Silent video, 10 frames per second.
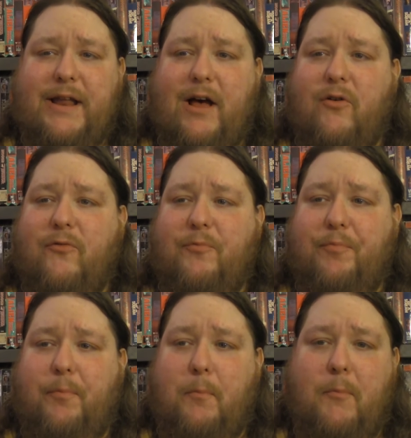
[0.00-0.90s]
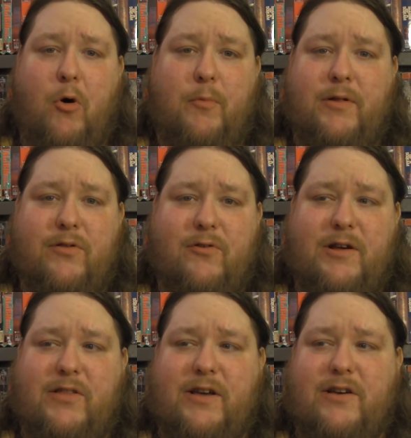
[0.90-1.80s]
down moments or
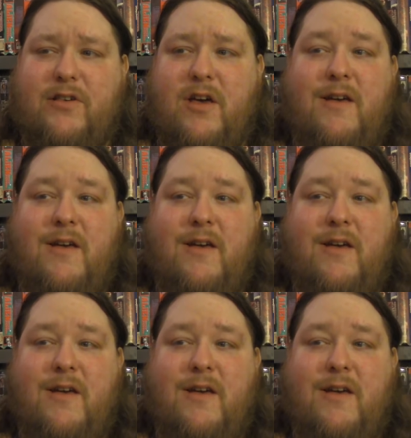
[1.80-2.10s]
anything, because,